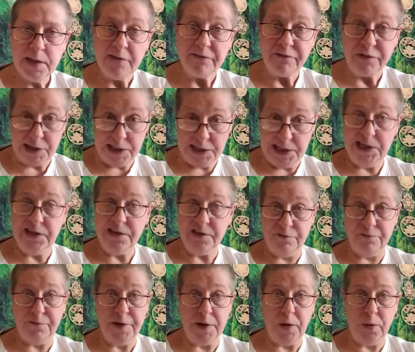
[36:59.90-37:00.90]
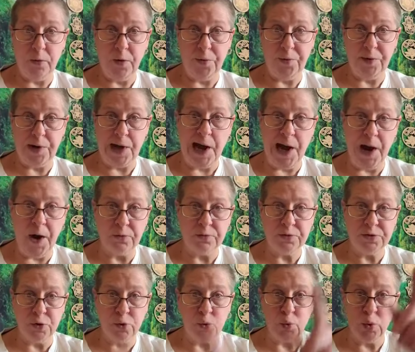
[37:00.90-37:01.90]
If you need to figure out how
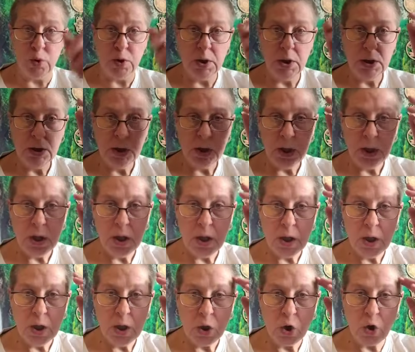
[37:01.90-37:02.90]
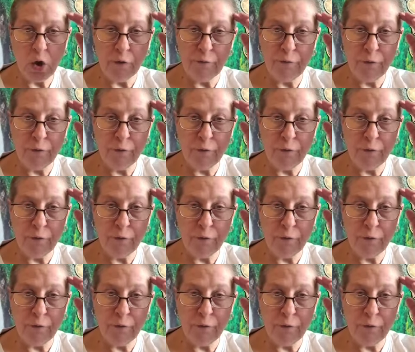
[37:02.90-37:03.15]
to go